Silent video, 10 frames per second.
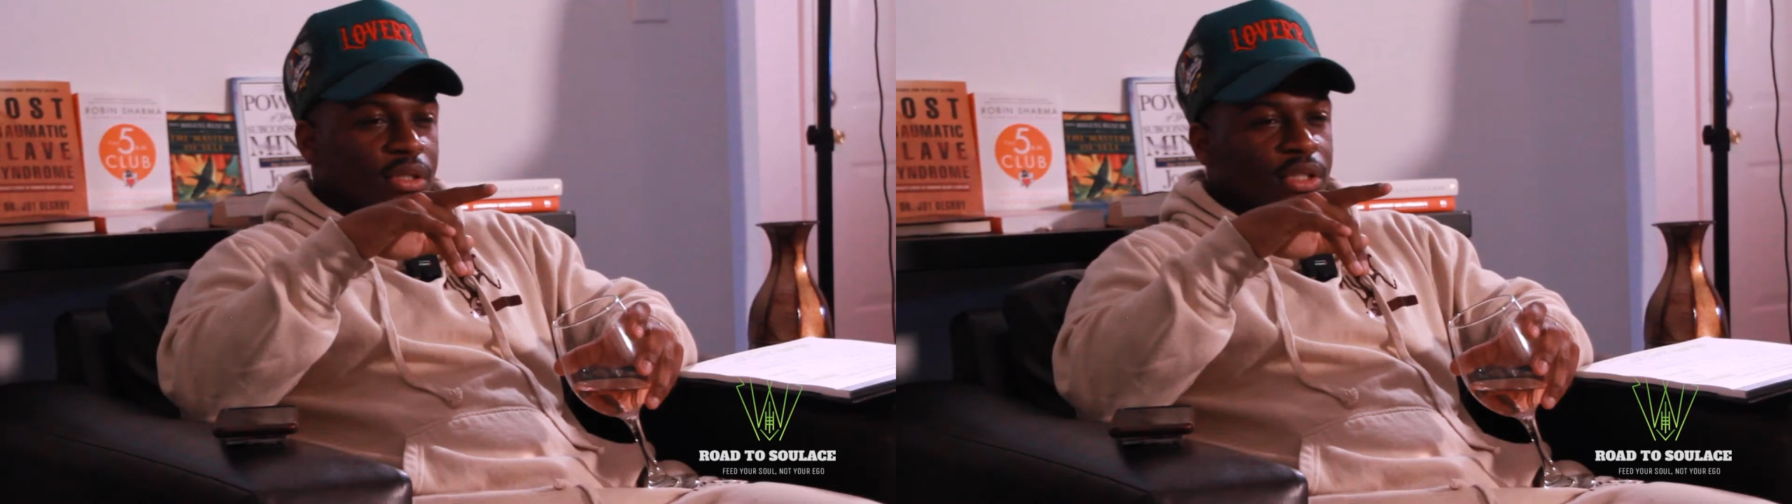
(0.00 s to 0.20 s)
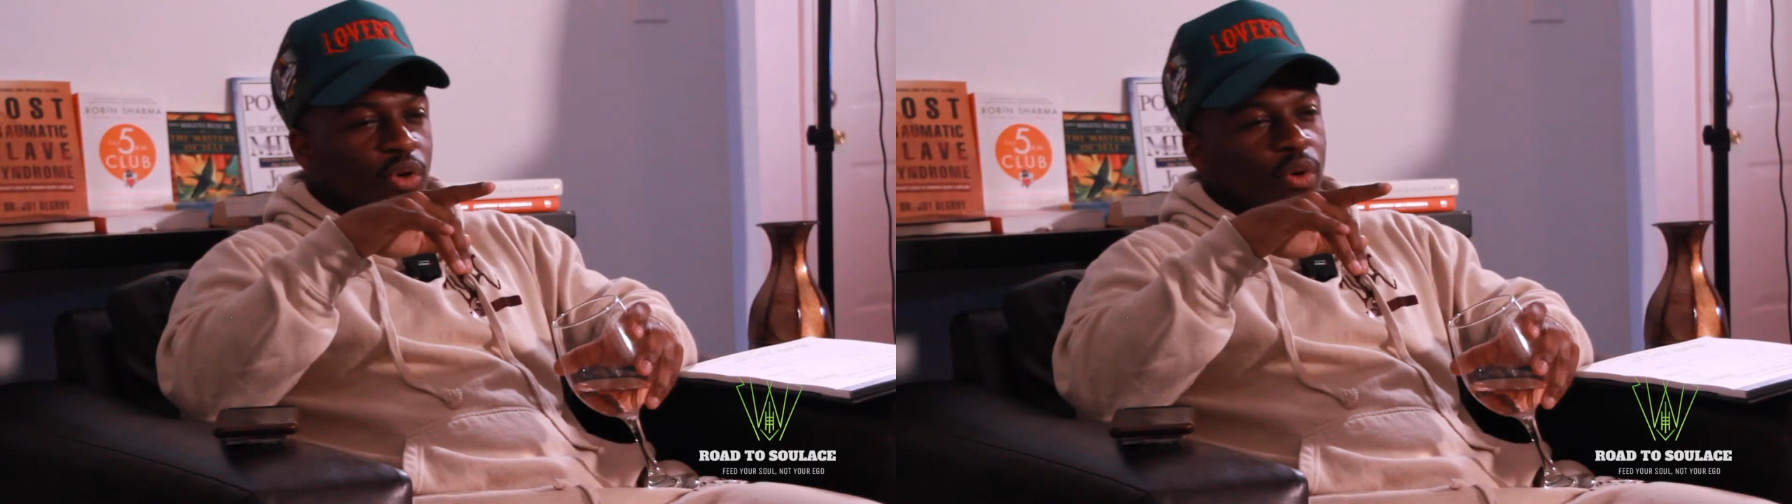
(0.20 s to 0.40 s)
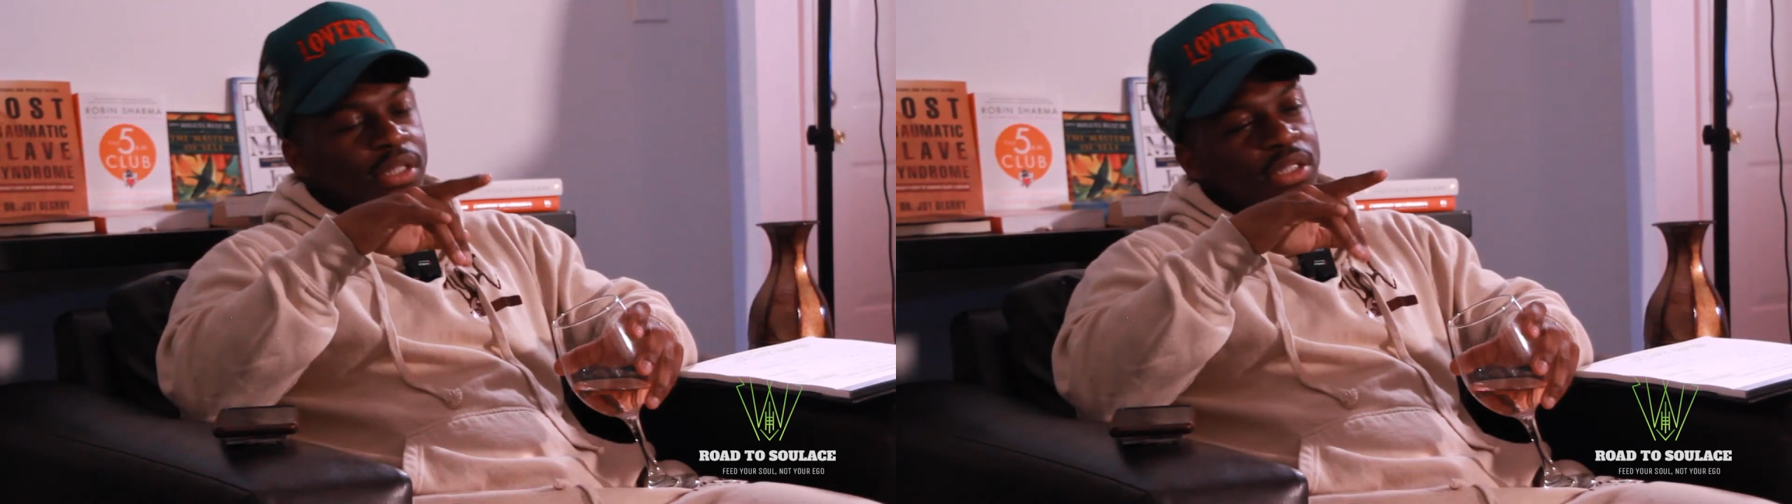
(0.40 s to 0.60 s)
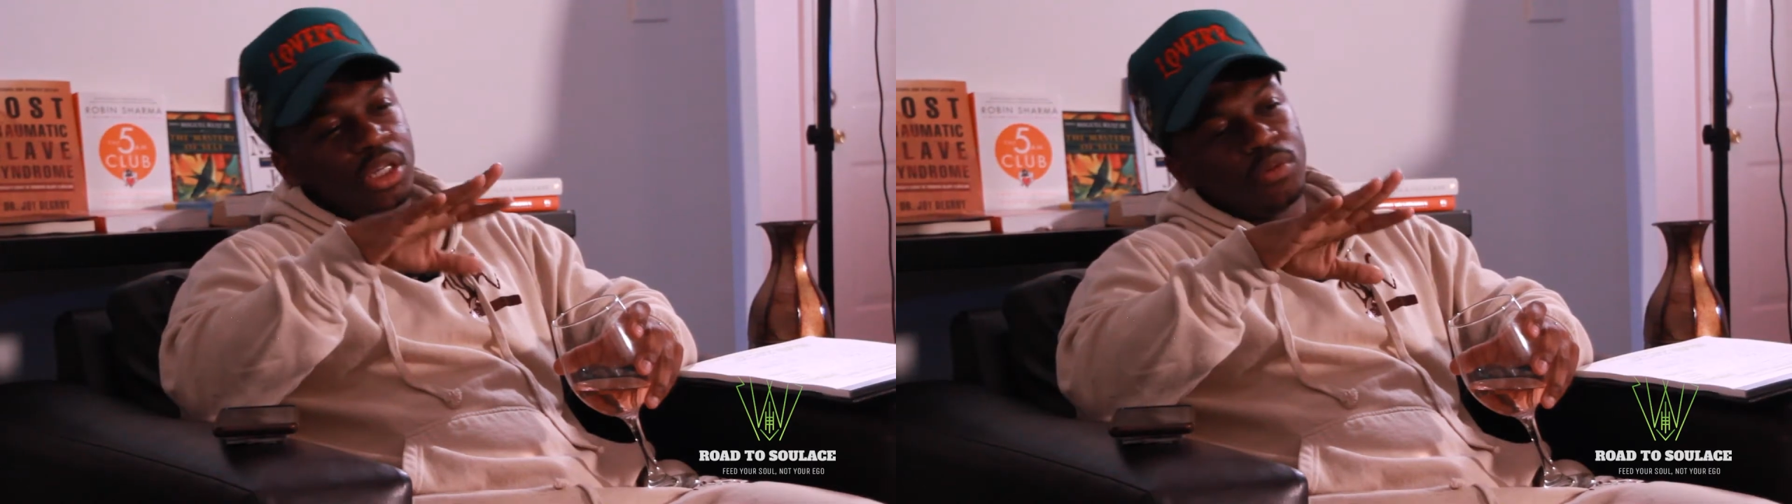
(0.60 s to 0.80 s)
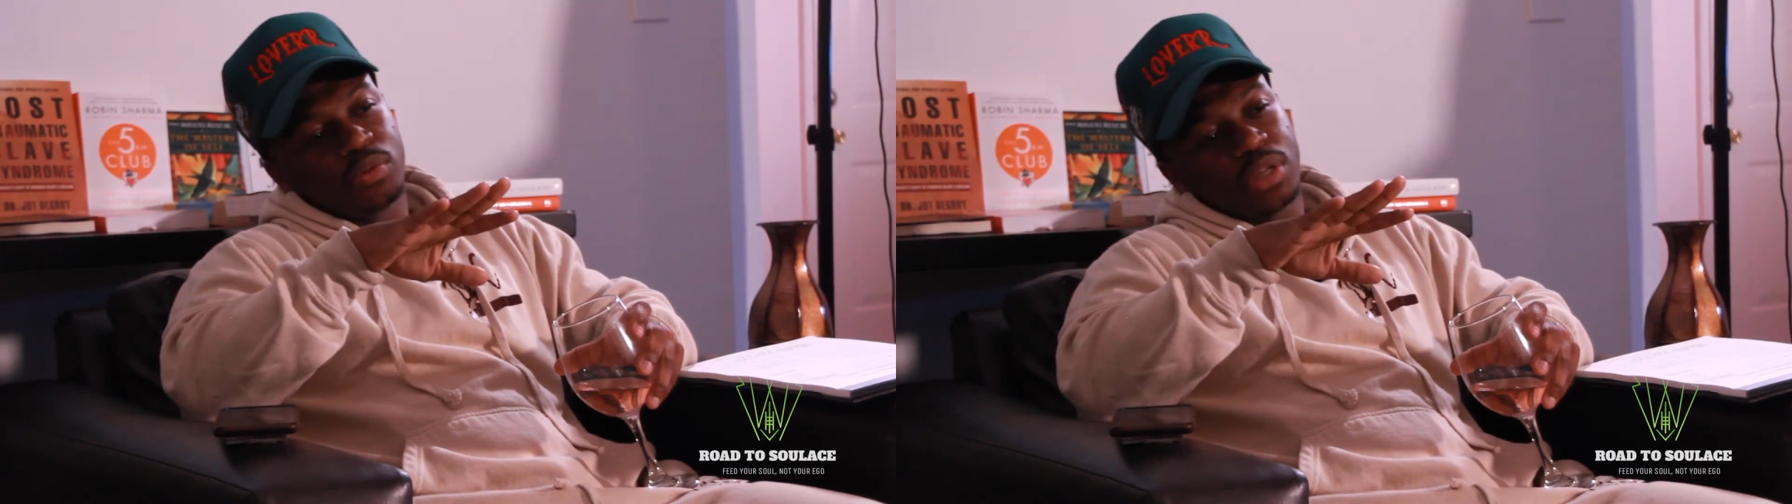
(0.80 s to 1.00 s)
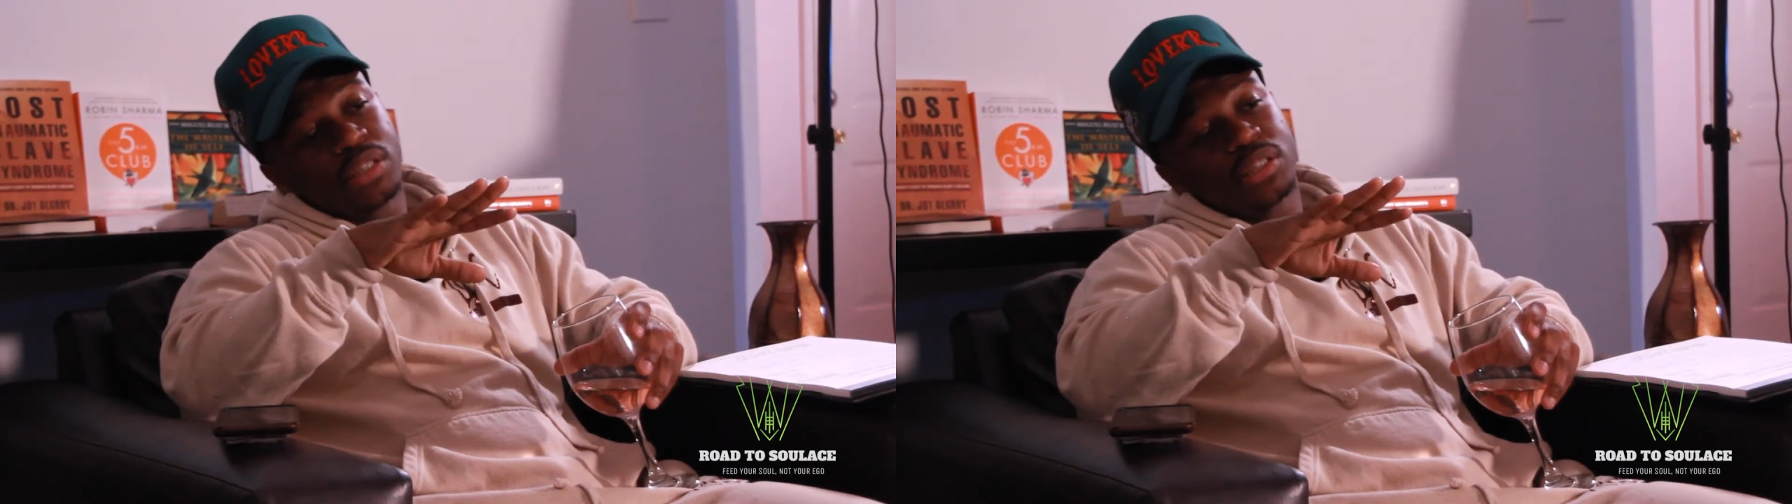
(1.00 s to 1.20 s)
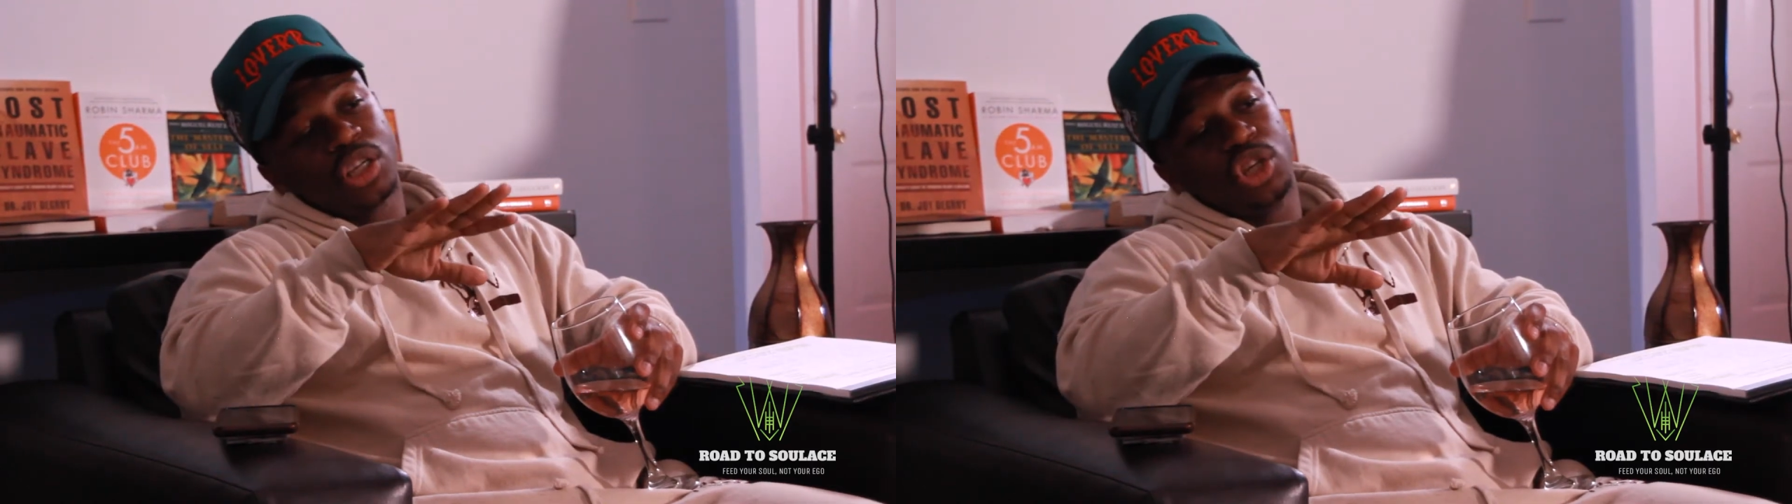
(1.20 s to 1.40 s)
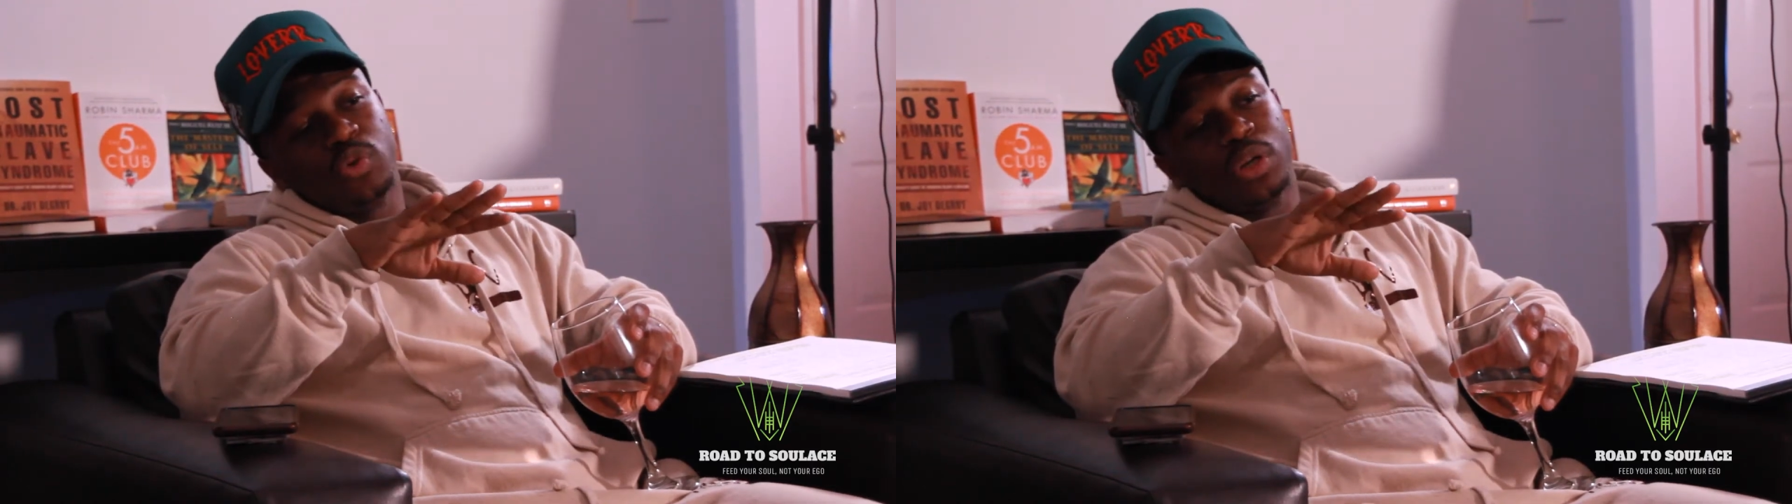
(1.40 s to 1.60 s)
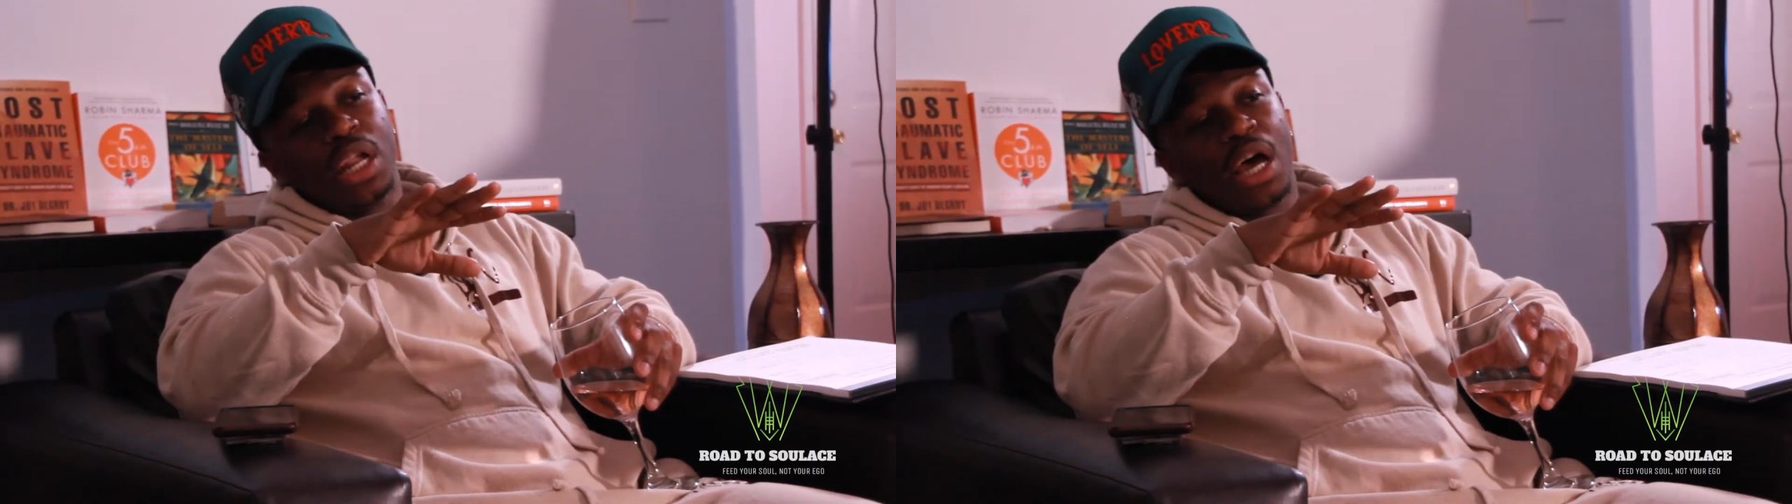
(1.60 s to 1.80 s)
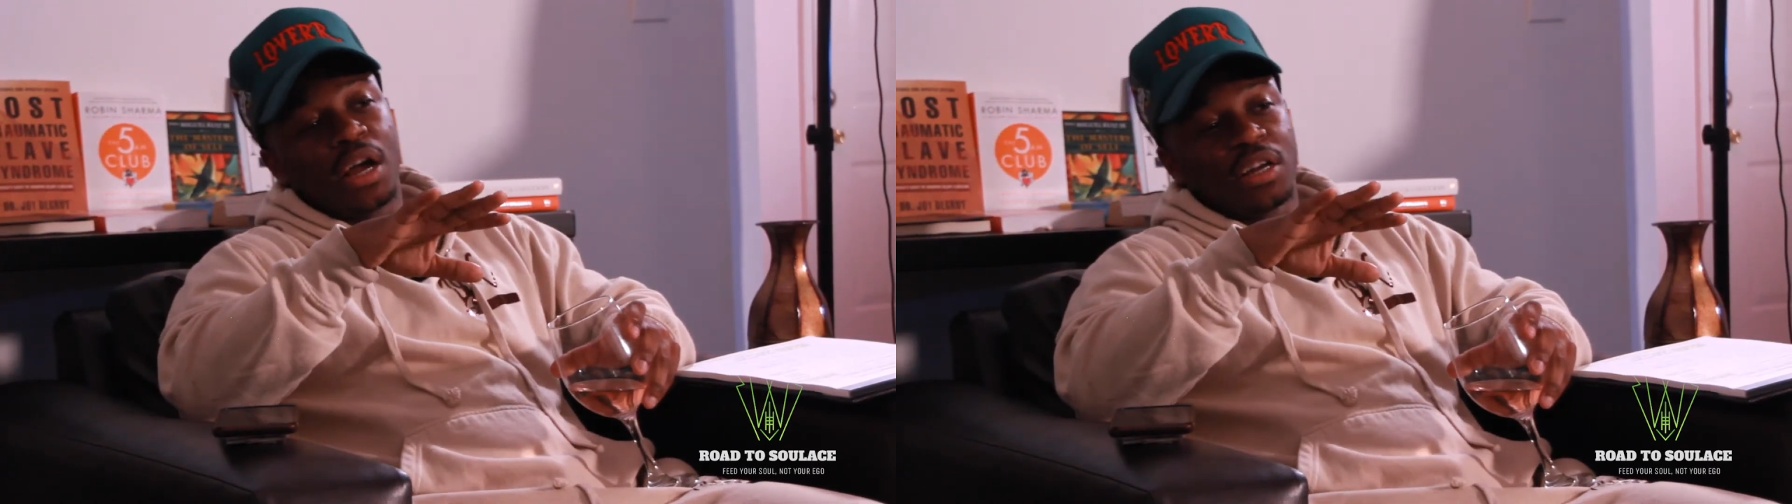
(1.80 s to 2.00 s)
So I see I seen you a
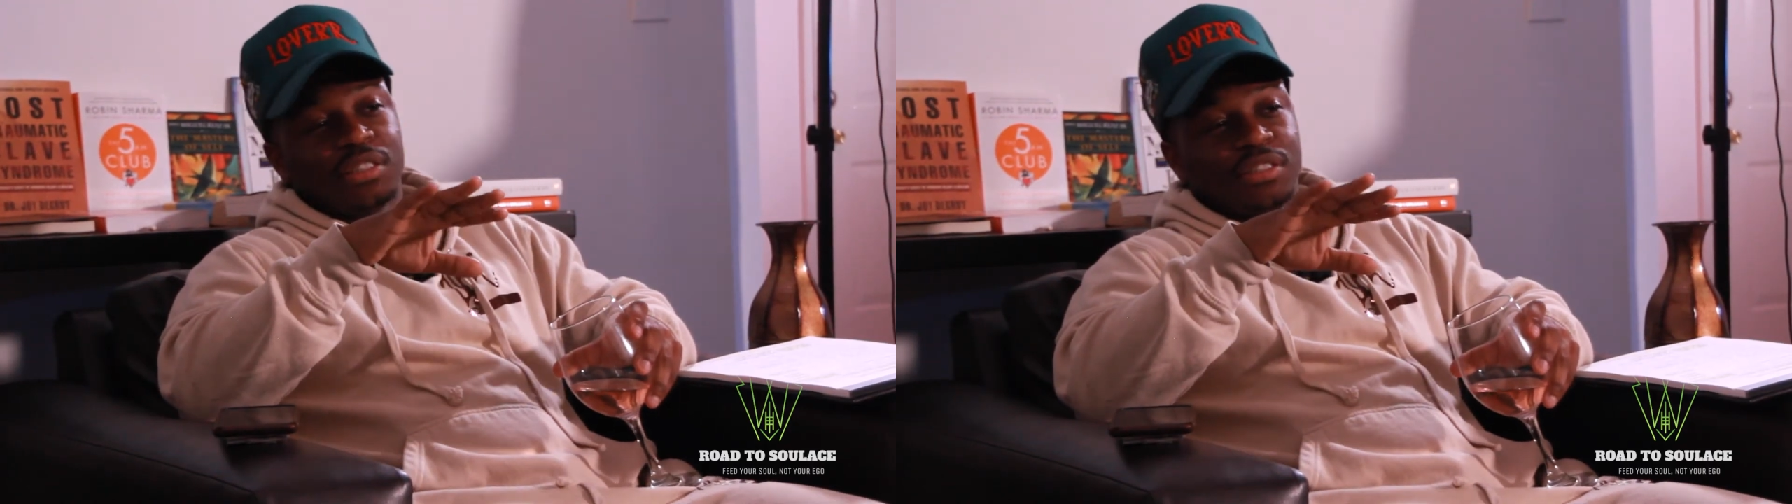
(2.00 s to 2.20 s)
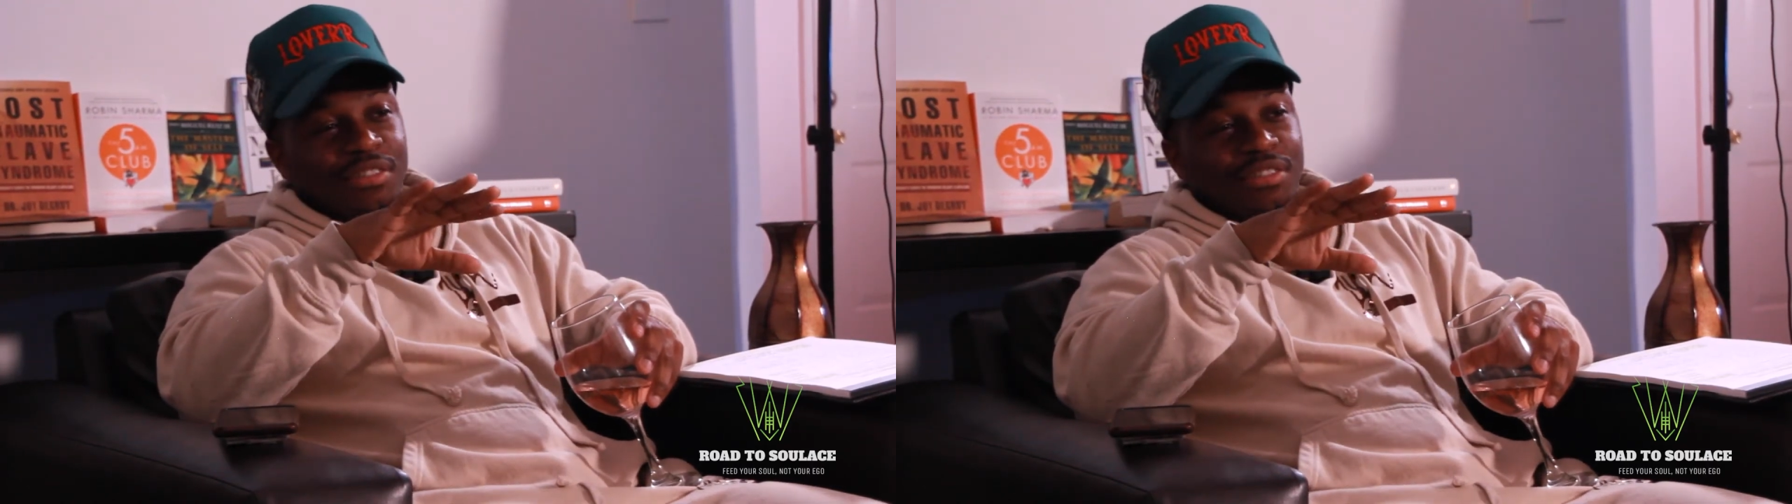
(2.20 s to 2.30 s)
lot.